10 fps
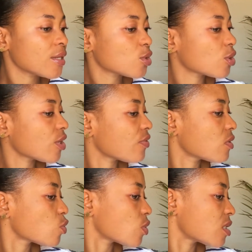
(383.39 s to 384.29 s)
so if
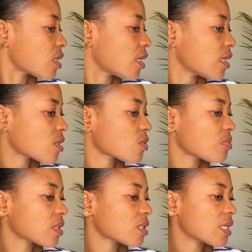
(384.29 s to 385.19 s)
it was a little
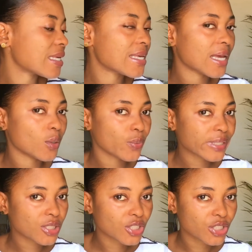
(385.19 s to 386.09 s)
bit
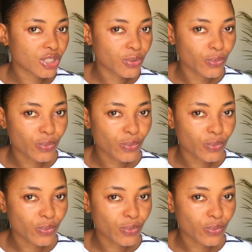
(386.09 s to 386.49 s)
yellowish,